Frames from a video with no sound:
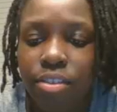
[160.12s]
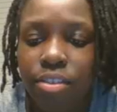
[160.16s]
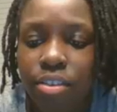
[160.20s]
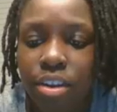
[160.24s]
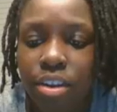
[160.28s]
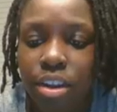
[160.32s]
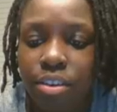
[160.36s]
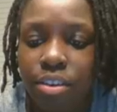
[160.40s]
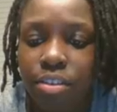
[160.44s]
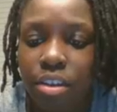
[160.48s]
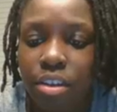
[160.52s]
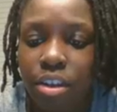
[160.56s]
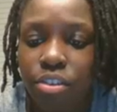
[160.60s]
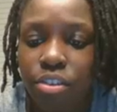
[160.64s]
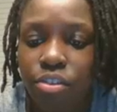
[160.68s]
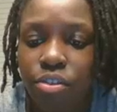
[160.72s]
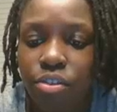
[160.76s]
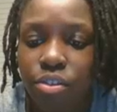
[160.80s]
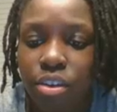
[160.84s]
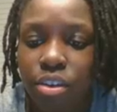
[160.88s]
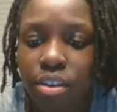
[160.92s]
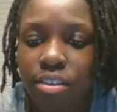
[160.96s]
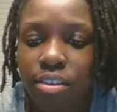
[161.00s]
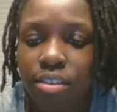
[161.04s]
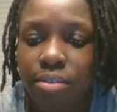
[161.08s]
to the nearest
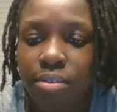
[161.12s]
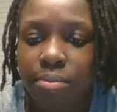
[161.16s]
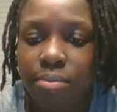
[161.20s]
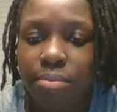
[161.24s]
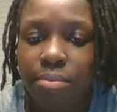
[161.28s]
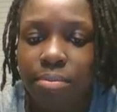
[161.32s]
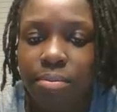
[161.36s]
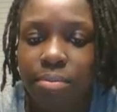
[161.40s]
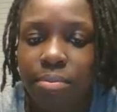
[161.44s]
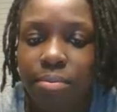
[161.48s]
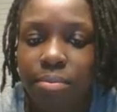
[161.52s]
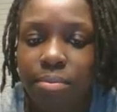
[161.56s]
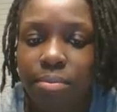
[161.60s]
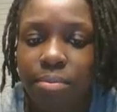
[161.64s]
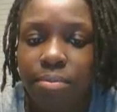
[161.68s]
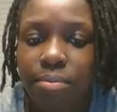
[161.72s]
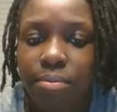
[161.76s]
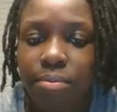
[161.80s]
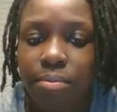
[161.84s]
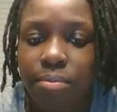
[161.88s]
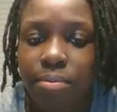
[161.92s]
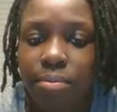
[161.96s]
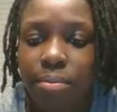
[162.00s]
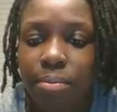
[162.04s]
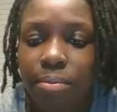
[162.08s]
hundreds.
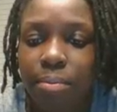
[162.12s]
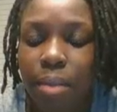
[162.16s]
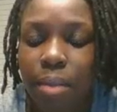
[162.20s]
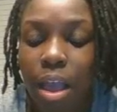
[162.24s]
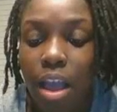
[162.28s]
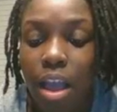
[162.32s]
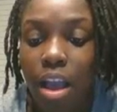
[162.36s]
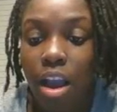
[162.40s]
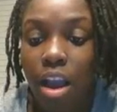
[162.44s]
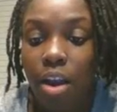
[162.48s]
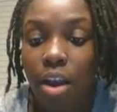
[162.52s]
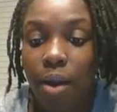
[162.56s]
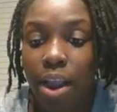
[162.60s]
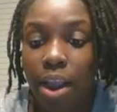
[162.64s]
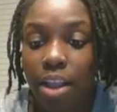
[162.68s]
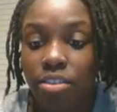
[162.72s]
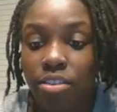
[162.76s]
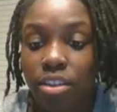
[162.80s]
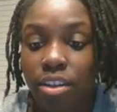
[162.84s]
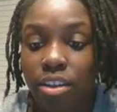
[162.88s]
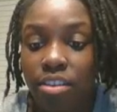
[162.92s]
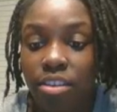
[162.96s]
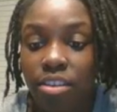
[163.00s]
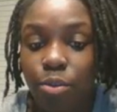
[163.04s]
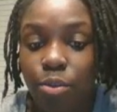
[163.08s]
All right,
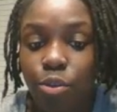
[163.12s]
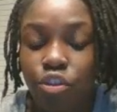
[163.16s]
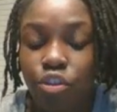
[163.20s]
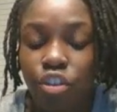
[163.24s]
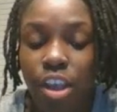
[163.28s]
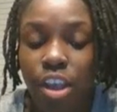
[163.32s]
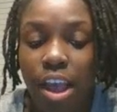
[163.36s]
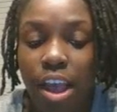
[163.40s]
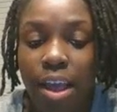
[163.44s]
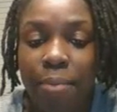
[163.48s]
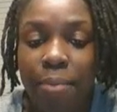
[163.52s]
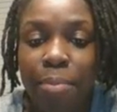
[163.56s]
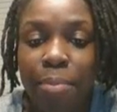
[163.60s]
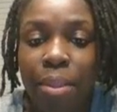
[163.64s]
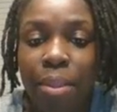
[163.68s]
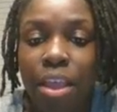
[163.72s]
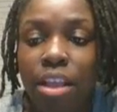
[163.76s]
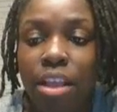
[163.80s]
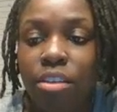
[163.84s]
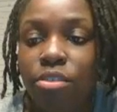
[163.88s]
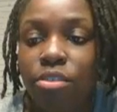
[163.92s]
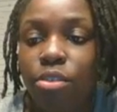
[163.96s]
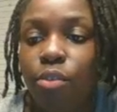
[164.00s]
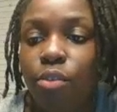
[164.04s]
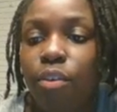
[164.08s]
so let's see what you got.
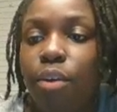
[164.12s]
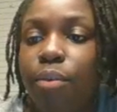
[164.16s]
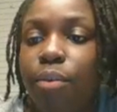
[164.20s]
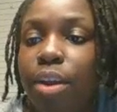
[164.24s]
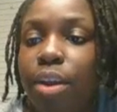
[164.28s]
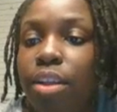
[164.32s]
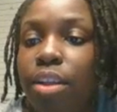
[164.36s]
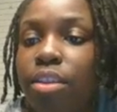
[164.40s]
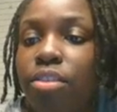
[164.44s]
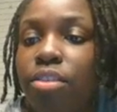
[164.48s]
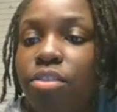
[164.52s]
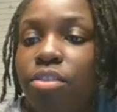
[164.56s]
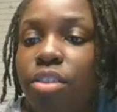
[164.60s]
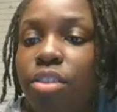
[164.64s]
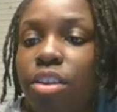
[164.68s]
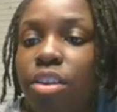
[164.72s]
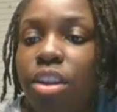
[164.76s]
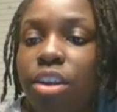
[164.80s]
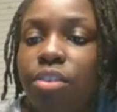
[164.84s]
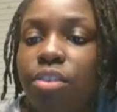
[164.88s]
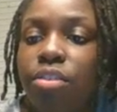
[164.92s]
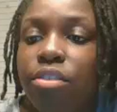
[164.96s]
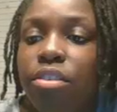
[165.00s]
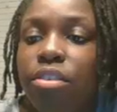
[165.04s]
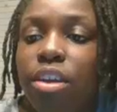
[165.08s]
So if I round this to the
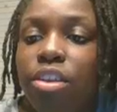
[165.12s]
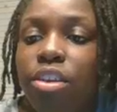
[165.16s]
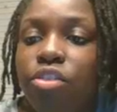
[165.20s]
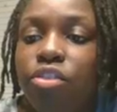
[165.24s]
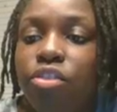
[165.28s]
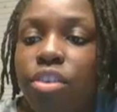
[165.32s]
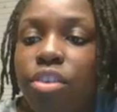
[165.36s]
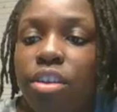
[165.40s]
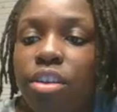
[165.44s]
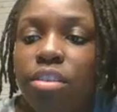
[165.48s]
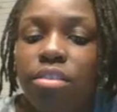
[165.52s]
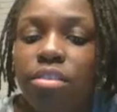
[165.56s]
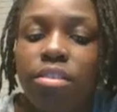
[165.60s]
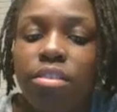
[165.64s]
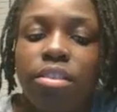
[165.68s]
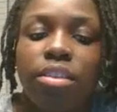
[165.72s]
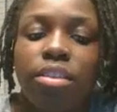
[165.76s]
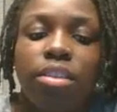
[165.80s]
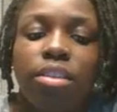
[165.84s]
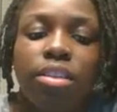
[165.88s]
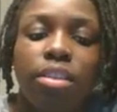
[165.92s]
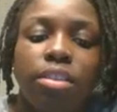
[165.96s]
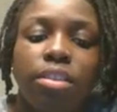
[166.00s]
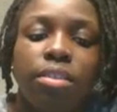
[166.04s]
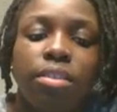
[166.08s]
nearest hundreds,
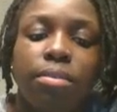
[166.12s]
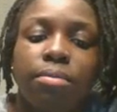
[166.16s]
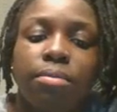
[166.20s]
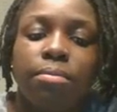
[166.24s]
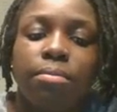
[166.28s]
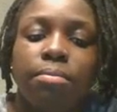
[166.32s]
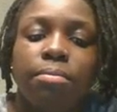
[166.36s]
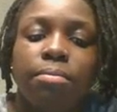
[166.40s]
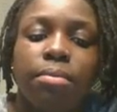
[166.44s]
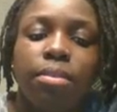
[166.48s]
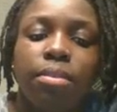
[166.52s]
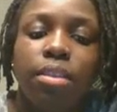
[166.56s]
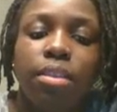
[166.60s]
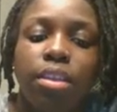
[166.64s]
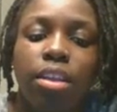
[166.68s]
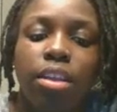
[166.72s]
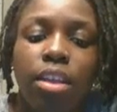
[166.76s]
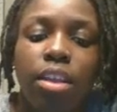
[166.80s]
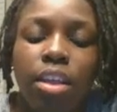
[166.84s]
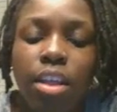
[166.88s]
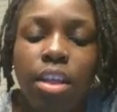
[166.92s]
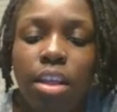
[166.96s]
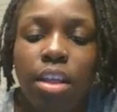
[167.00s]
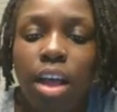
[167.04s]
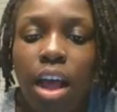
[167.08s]

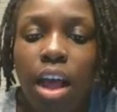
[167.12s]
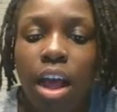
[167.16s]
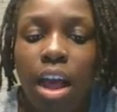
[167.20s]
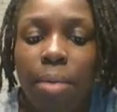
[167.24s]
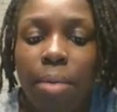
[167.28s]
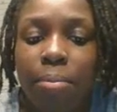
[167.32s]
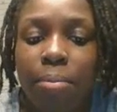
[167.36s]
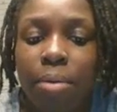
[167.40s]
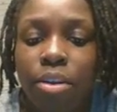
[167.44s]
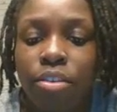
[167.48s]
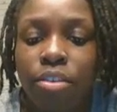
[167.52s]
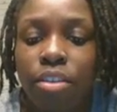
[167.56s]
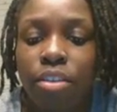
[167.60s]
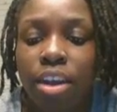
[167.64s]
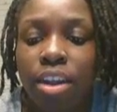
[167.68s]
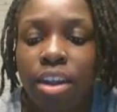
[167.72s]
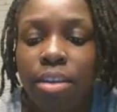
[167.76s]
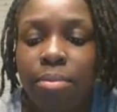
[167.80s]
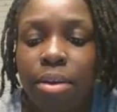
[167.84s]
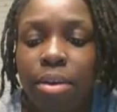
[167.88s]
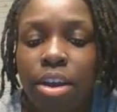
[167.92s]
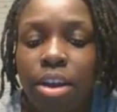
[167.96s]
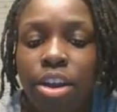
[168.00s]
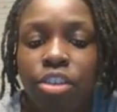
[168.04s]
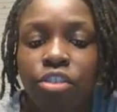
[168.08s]

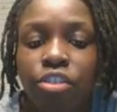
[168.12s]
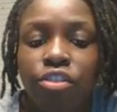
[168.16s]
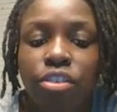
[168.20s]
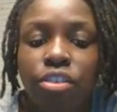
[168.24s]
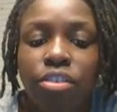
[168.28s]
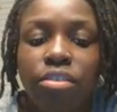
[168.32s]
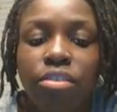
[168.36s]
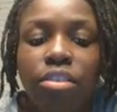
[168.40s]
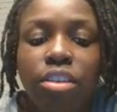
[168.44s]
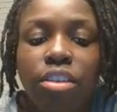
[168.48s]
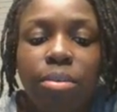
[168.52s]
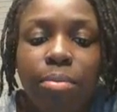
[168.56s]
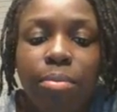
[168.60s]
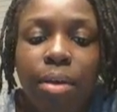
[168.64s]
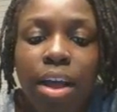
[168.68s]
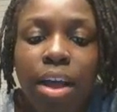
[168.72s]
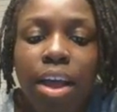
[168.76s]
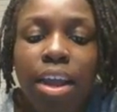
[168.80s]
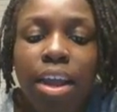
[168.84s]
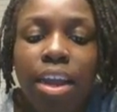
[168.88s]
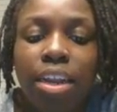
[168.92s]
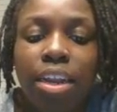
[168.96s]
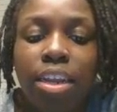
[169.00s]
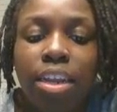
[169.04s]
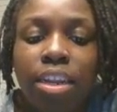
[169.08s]
underlining my hundreds, look
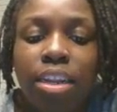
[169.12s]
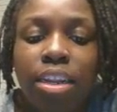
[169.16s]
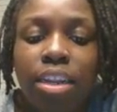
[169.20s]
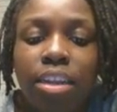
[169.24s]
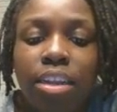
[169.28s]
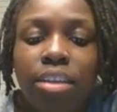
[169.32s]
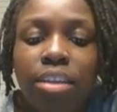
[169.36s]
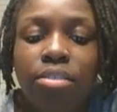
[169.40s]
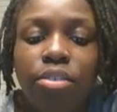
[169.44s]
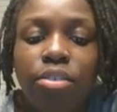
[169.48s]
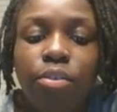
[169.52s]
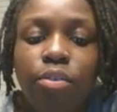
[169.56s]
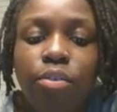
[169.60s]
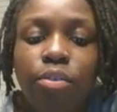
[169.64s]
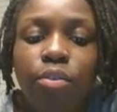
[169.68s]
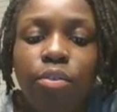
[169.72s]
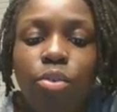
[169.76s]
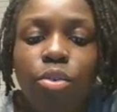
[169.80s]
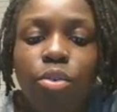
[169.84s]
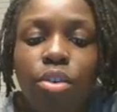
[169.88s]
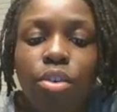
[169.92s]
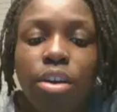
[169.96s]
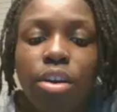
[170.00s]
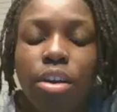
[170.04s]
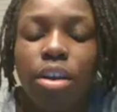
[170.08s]
behind it, it's a
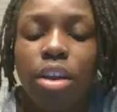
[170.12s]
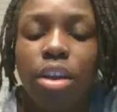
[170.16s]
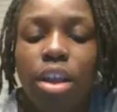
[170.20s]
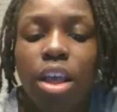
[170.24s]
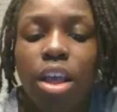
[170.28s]
4.